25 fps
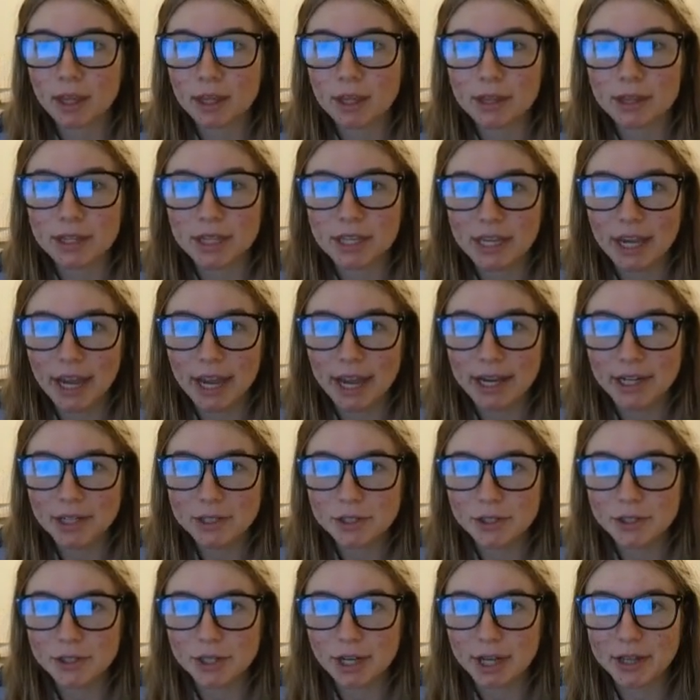the
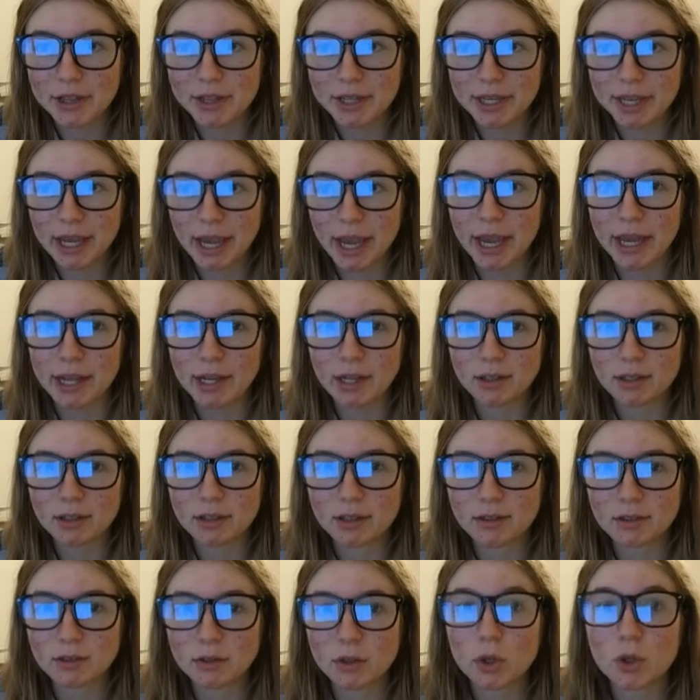h and the k
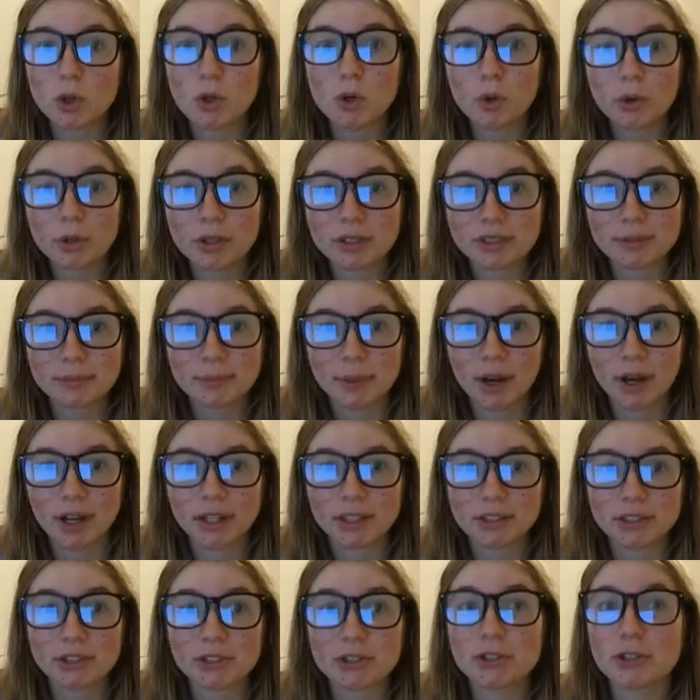
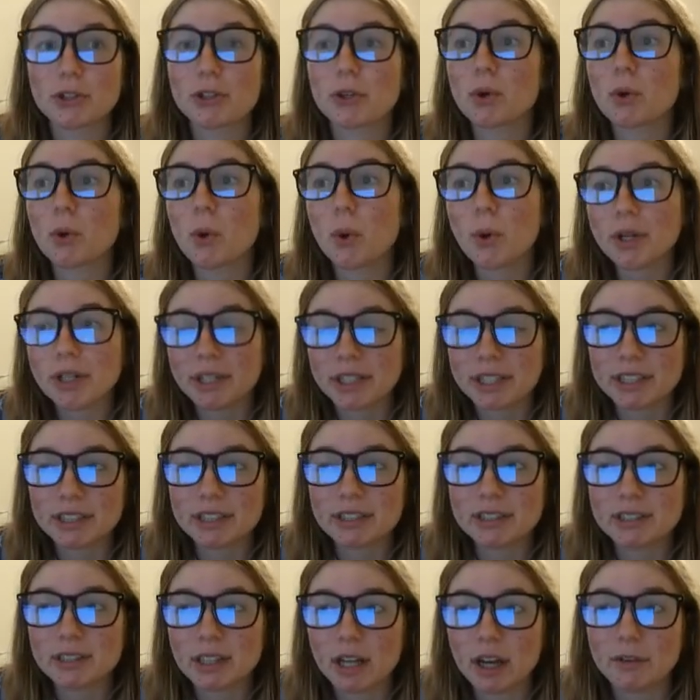correspond to the
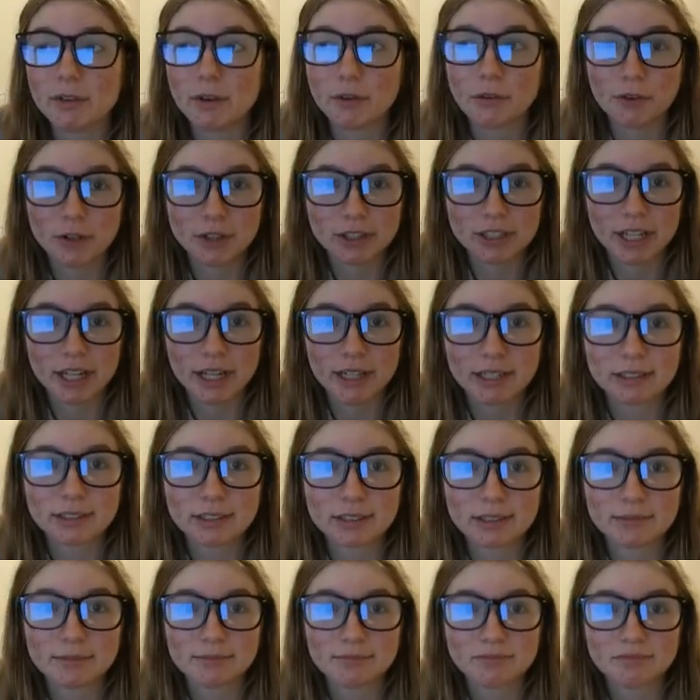coordinates of the vertex